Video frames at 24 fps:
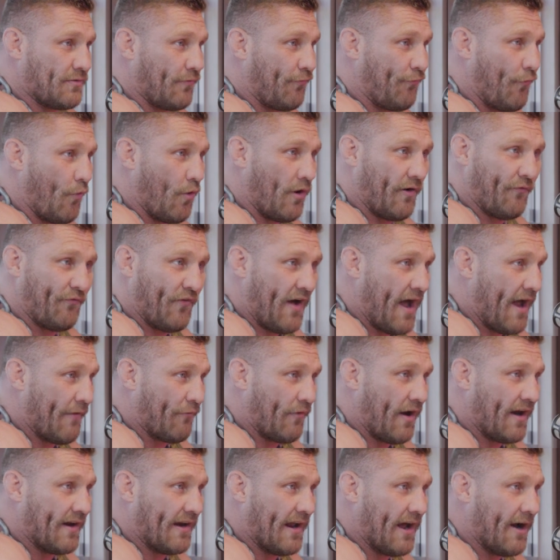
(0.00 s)
We're 4 and 5
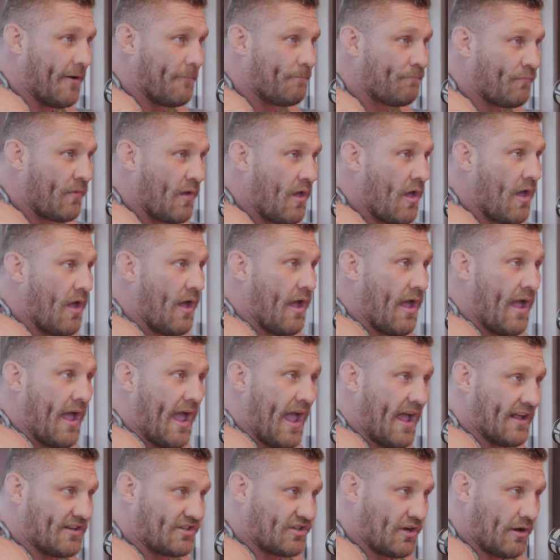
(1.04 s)
right now.
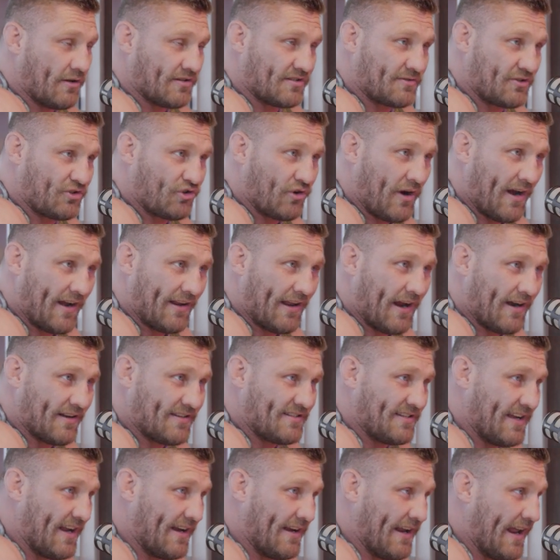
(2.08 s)
And so I was training down to
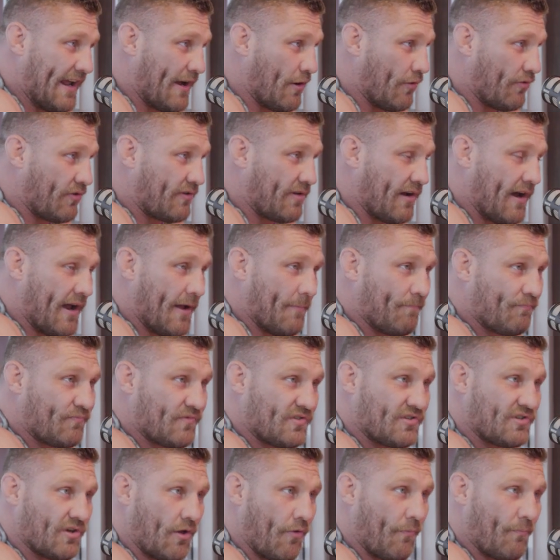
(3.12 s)
San Diego at the time.
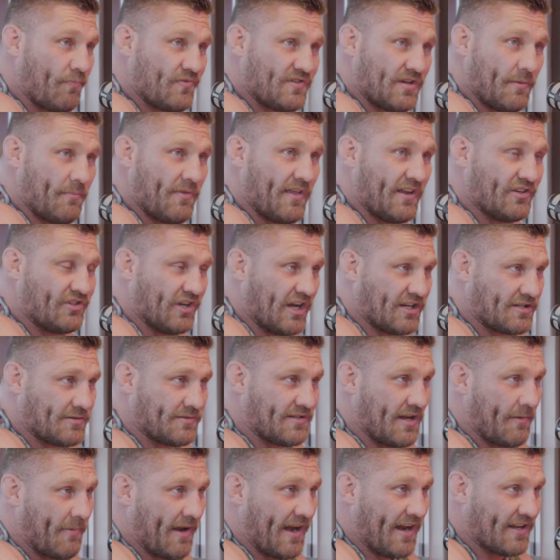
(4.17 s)
So some of the
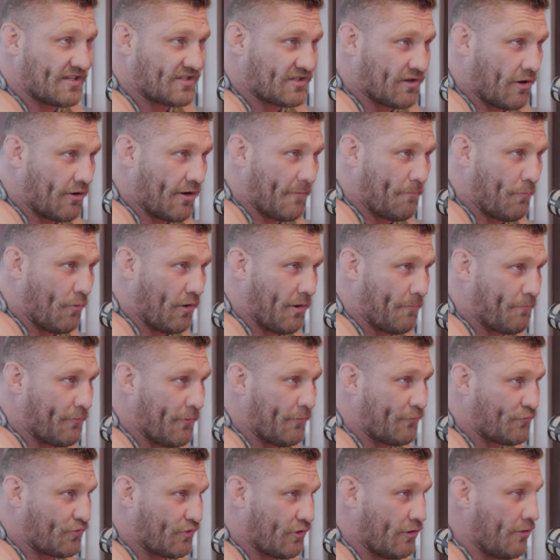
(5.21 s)
adjustments I made, I started
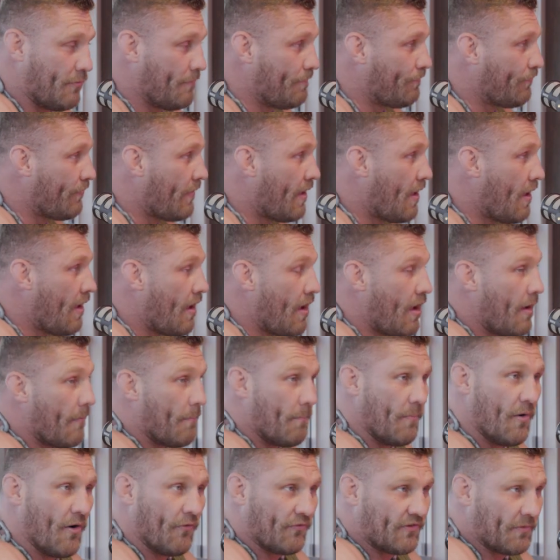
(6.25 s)
Bulletproof Troop,
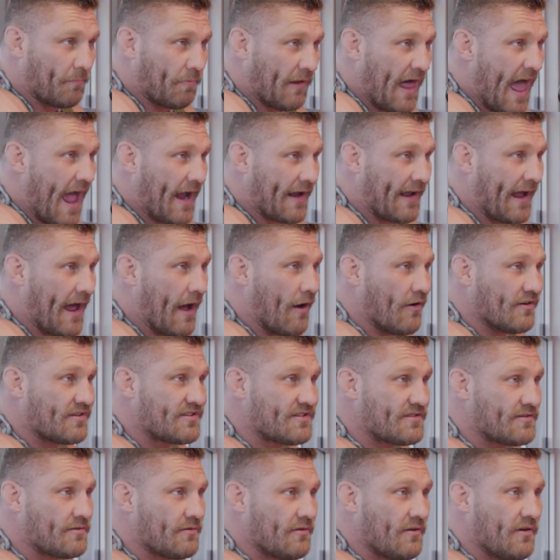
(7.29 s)
moved to Black
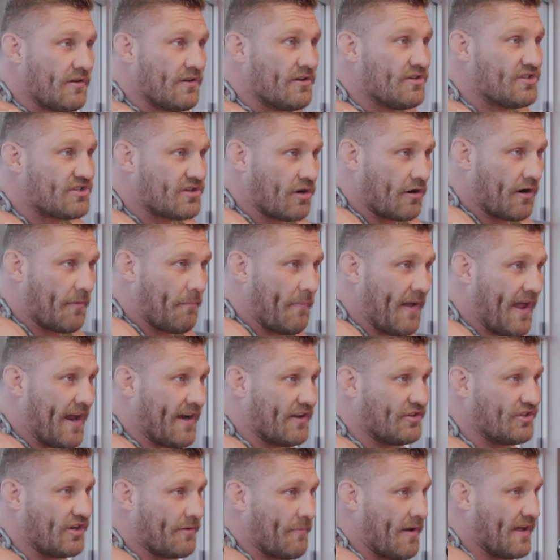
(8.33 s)
House, started
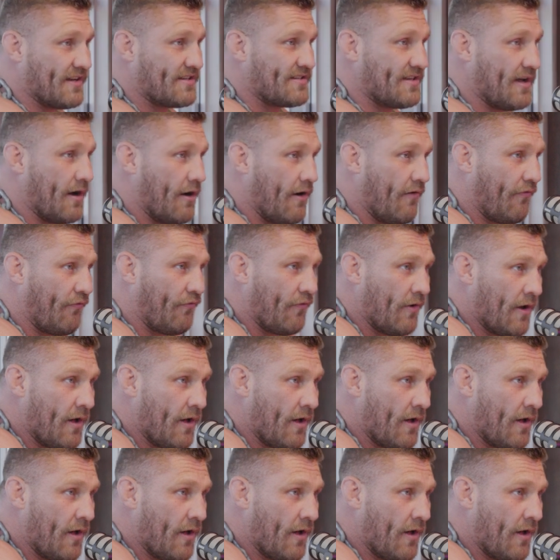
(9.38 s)
managing myself.